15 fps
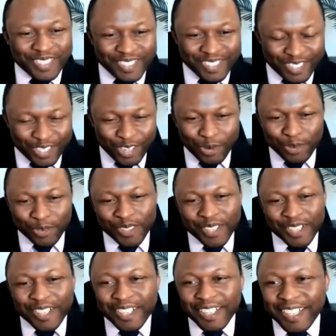So,
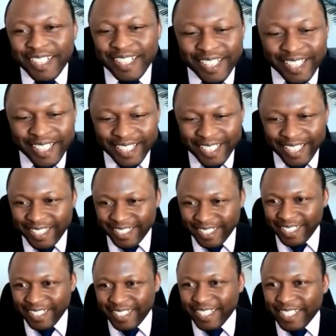
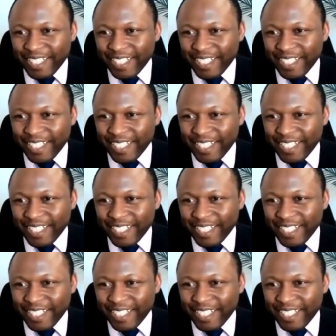excellent.